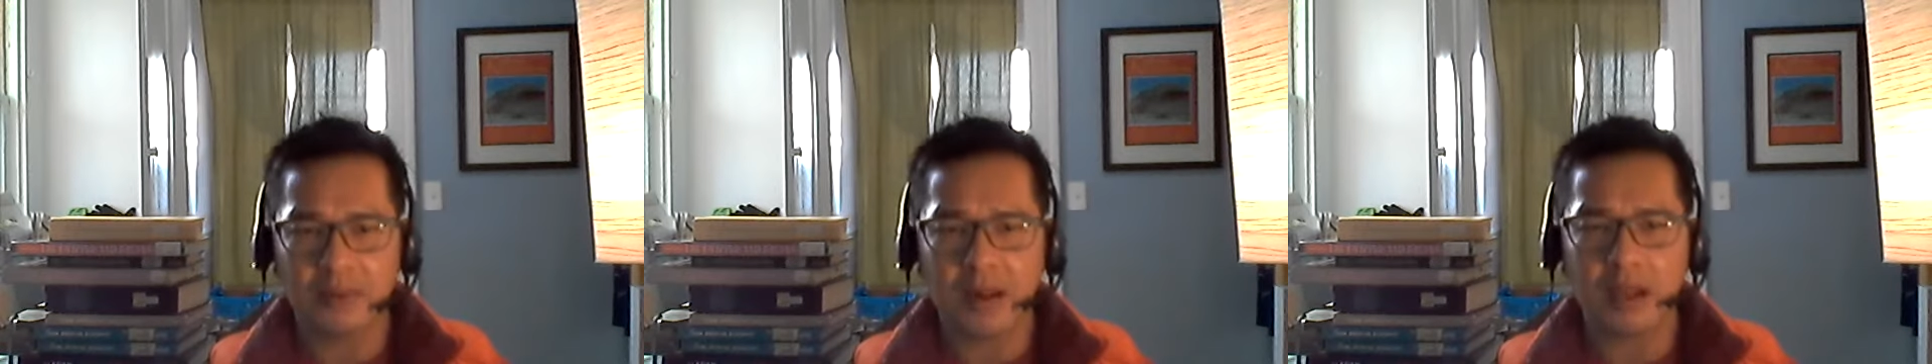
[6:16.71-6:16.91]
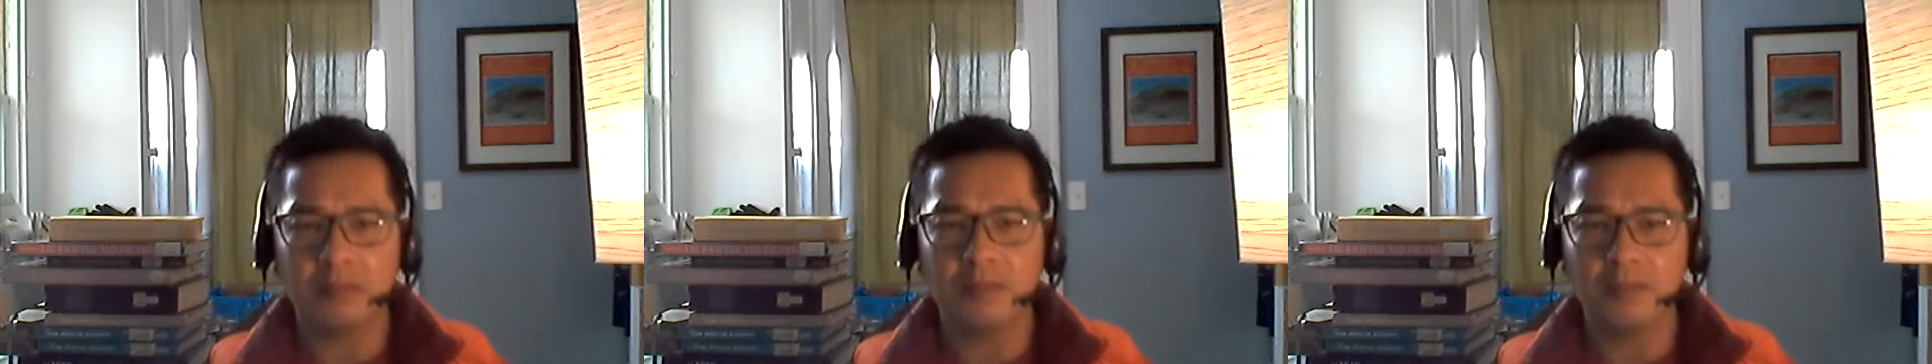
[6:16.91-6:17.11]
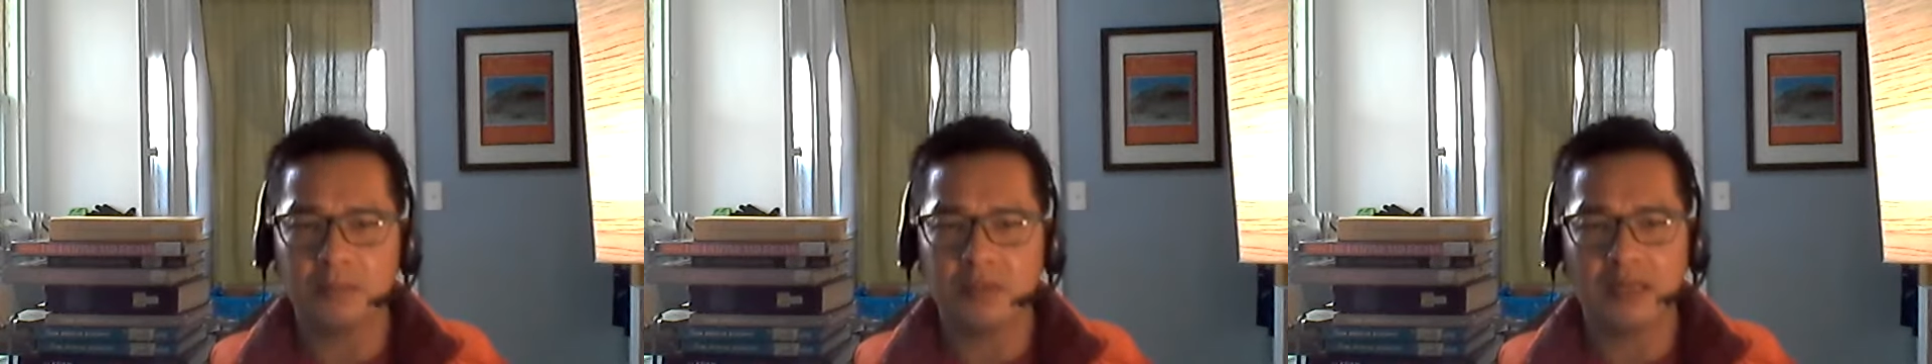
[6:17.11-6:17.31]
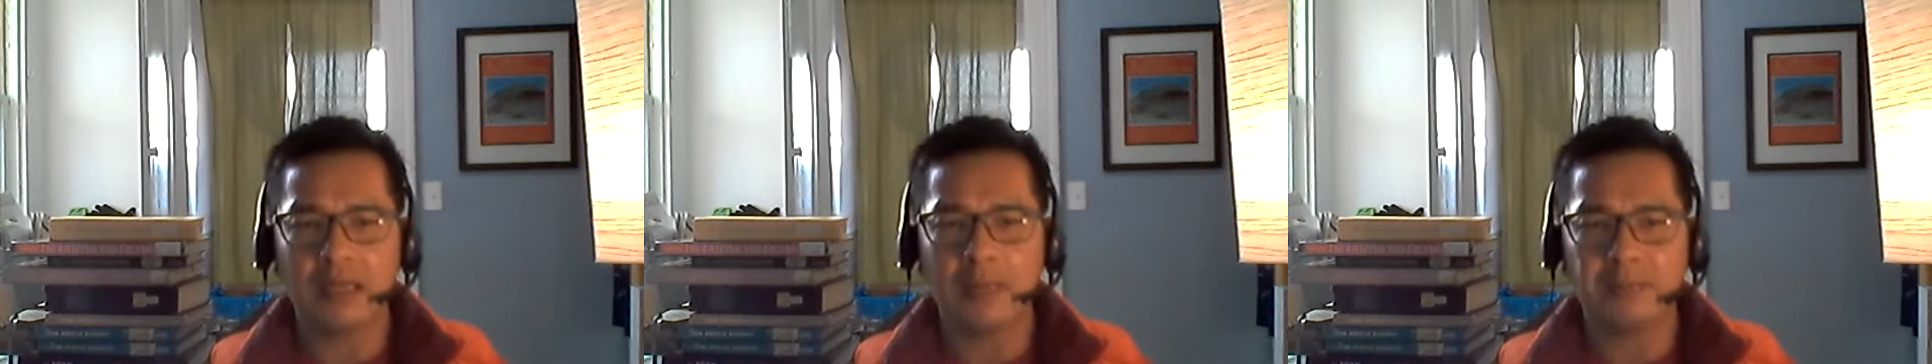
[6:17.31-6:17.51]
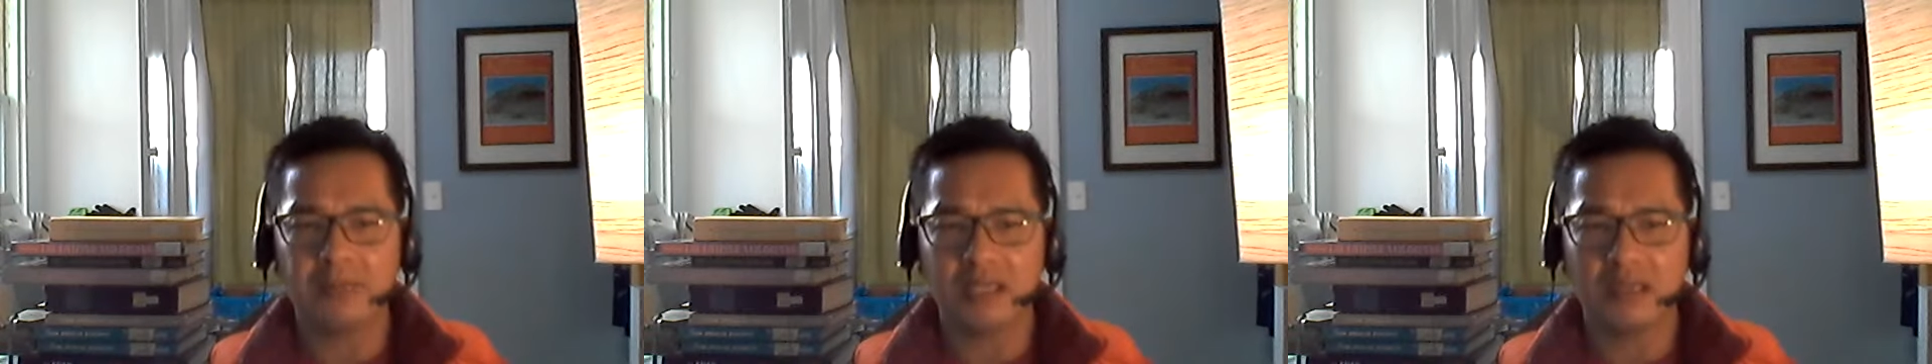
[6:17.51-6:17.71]
problem with
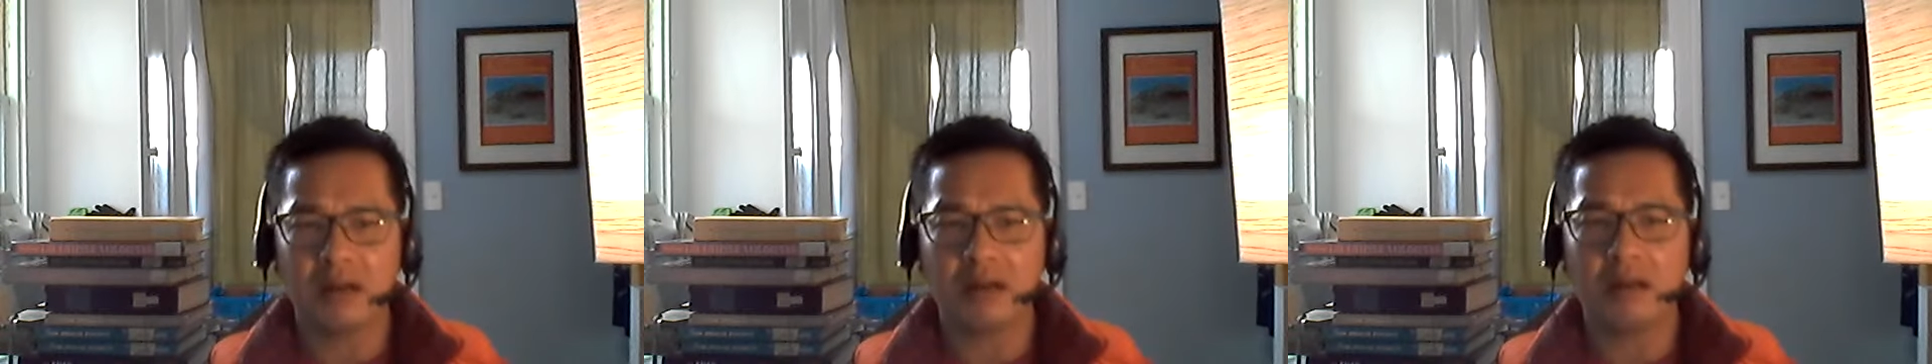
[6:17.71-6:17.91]
lumping